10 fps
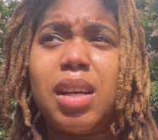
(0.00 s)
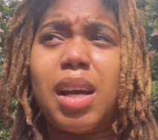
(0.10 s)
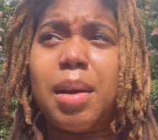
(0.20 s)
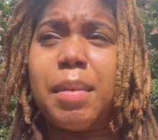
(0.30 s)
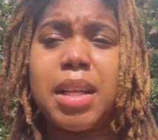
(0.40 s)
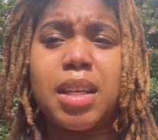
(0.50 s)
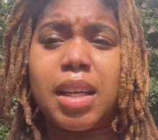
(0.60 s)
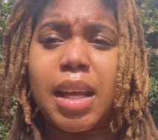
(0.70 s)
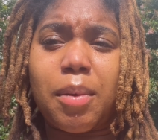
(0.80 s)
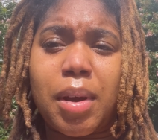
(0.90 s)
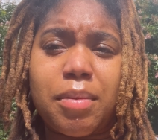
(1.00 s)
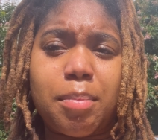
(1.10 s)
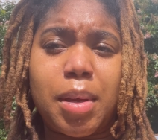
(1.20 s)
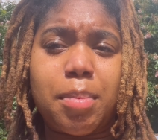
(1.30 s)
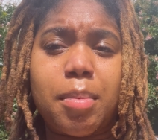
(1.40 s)
I'm not taking that away
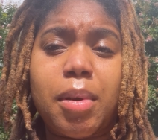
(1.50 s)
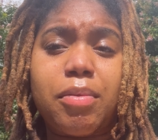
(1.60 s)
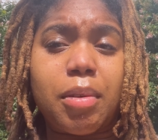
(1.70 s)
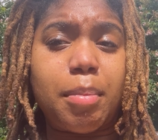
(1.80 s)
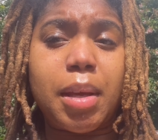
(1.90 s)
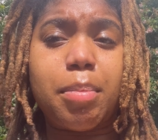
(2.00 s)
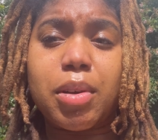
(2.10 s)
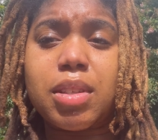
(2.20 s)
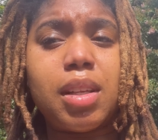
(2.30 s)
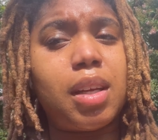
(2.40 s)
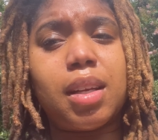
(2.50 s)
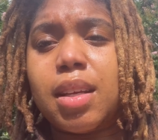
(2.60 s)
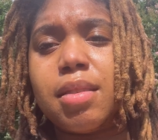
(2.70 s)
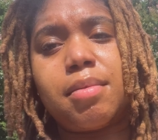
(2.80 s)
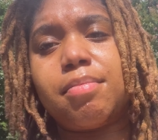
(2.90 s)
from people, but for me personally, it
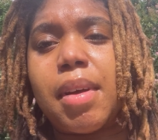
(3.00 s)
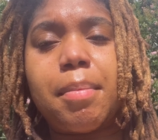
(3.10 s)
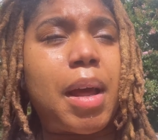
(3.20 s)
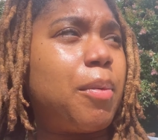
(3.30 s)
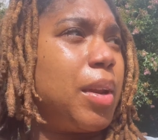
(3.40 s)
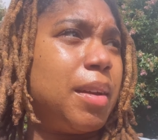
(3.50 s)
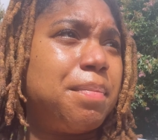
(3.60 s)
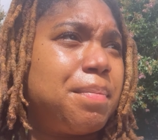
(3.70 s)
does. I'm not with it.